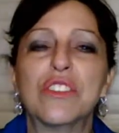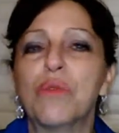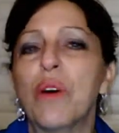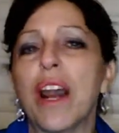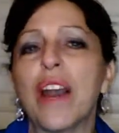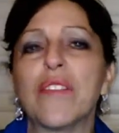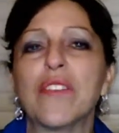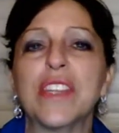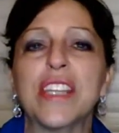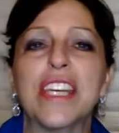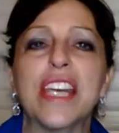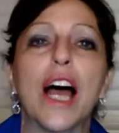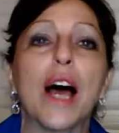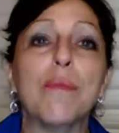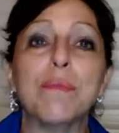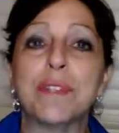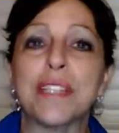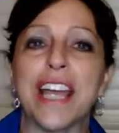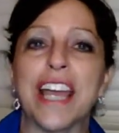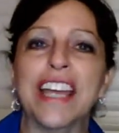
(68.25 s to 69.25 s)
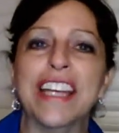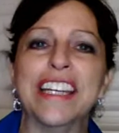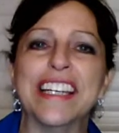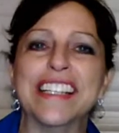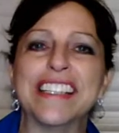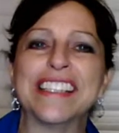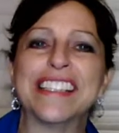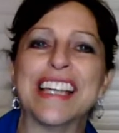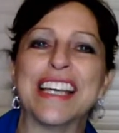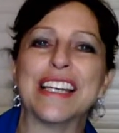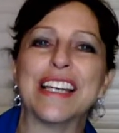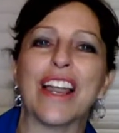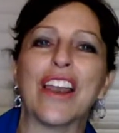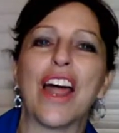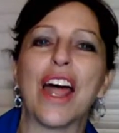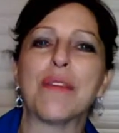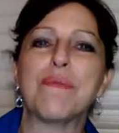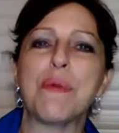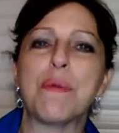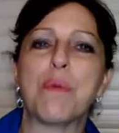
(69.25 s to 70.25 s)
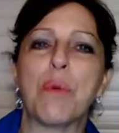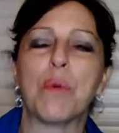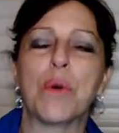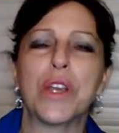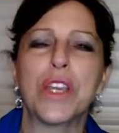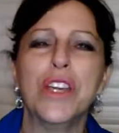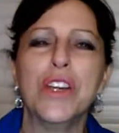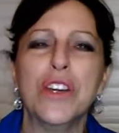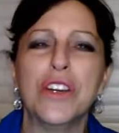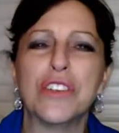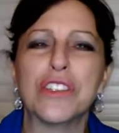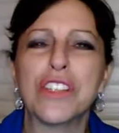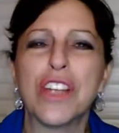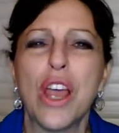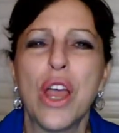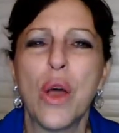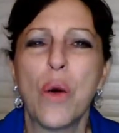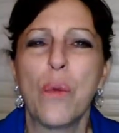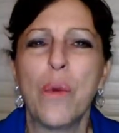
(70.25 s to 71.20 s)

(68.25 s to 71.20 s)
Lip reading: whatever the update is that a lot of people will use.